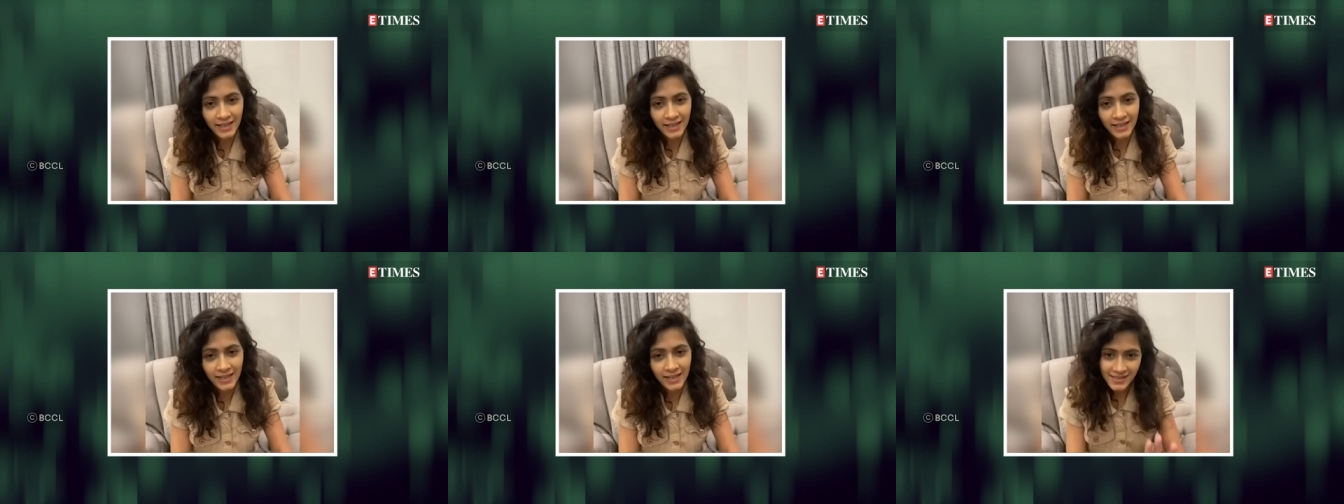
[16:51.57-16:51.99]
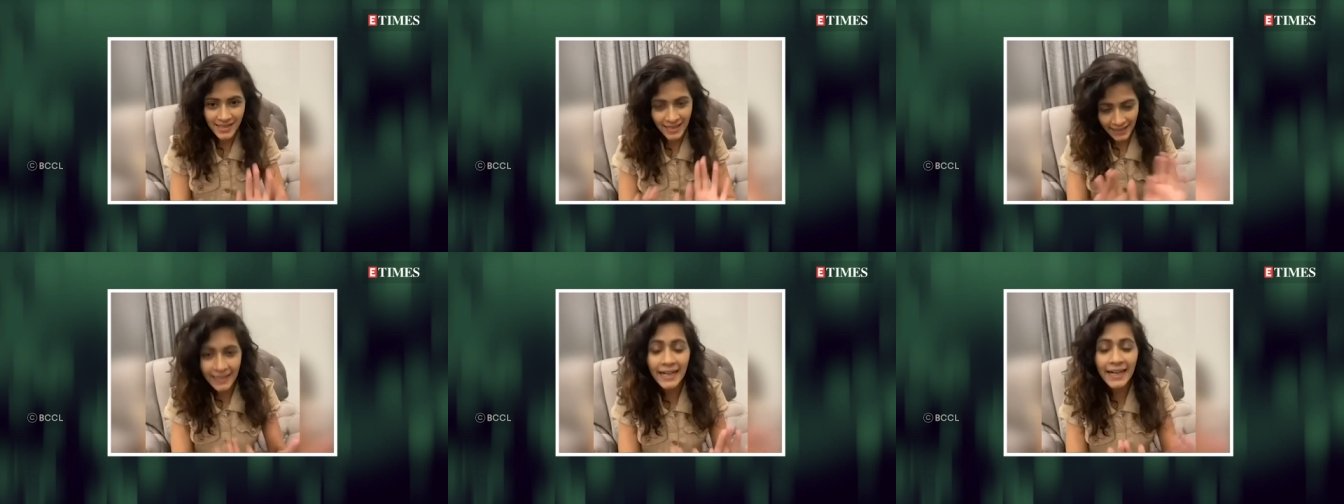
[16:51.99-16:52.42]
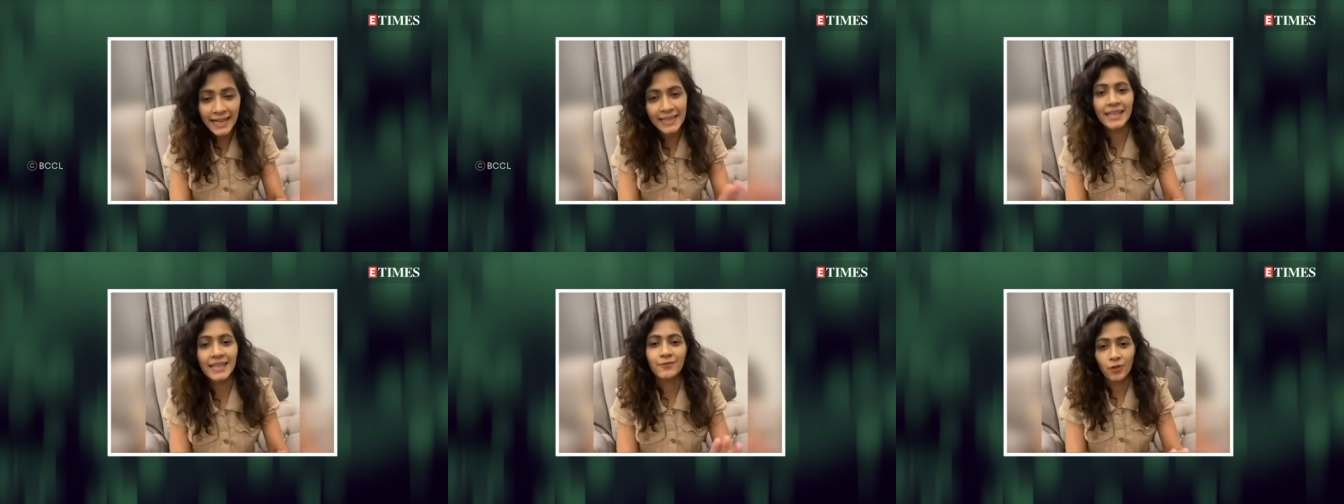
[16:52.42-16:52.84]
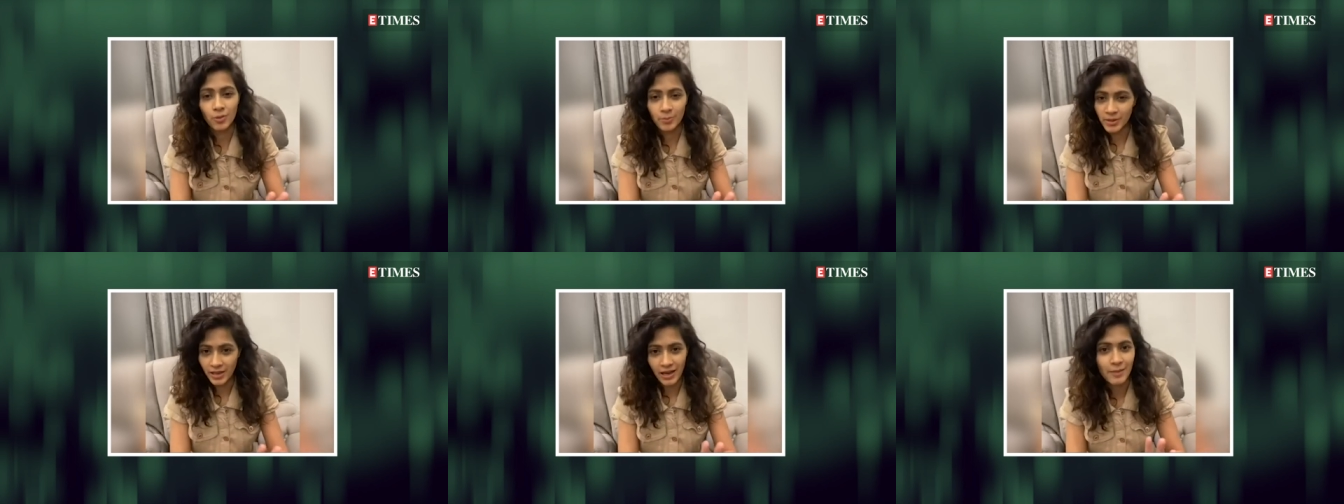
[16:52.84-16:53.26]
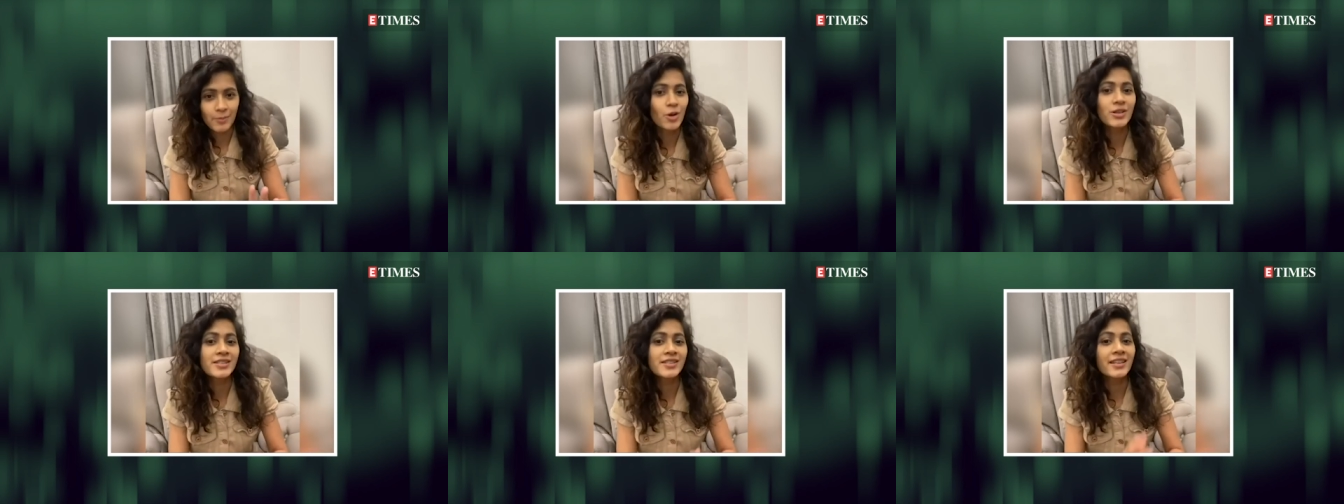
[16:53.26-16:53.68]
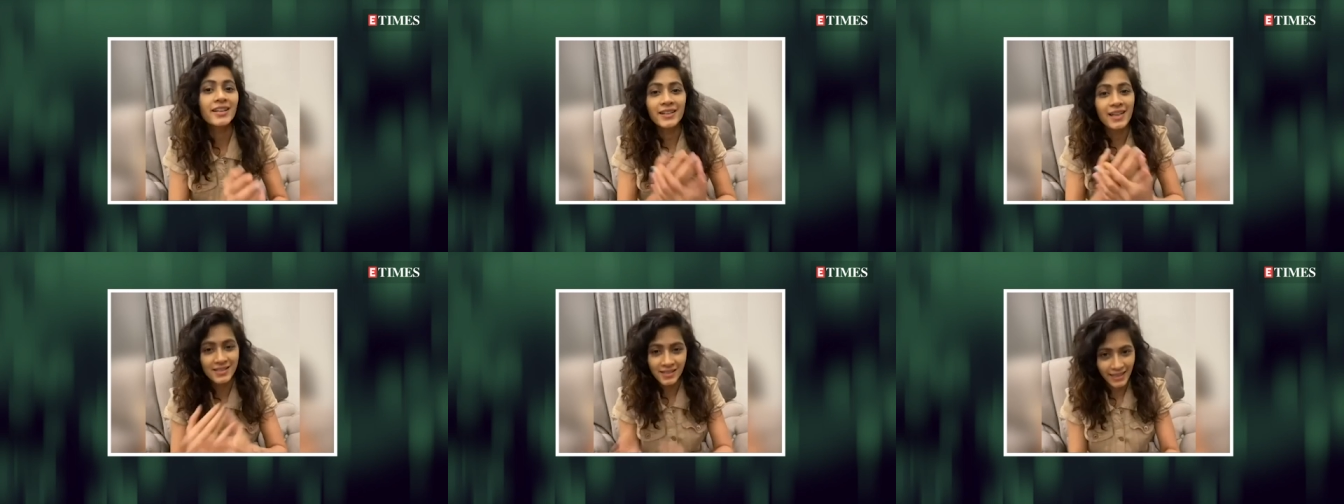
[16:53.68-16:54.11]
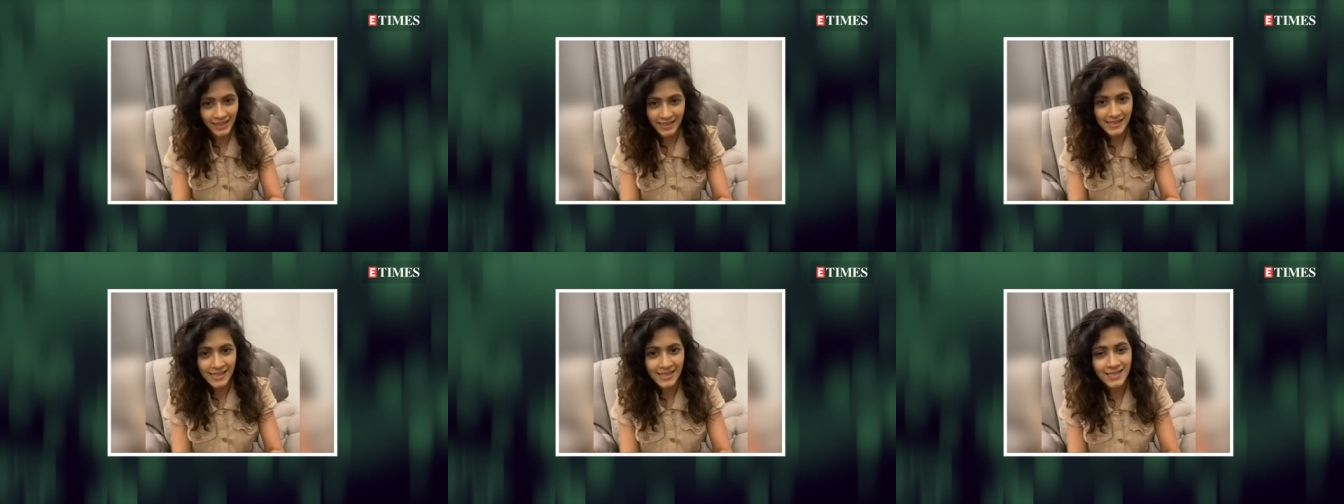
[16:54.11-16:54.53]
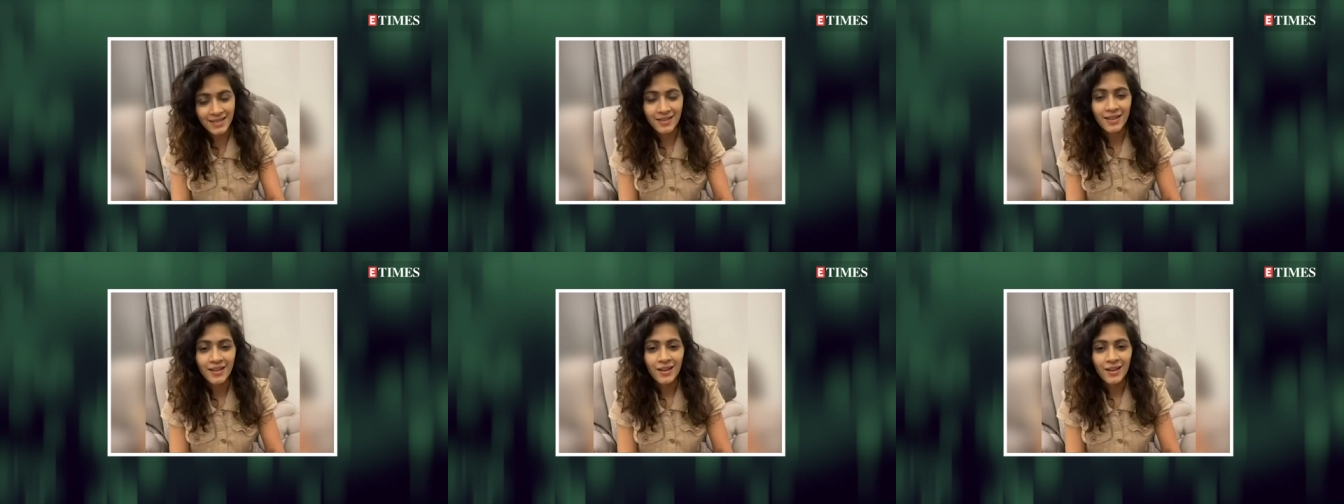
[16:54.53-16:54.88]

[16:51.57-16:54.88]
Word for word: That is secondary thing for me. I'm not saying it doesn't exist.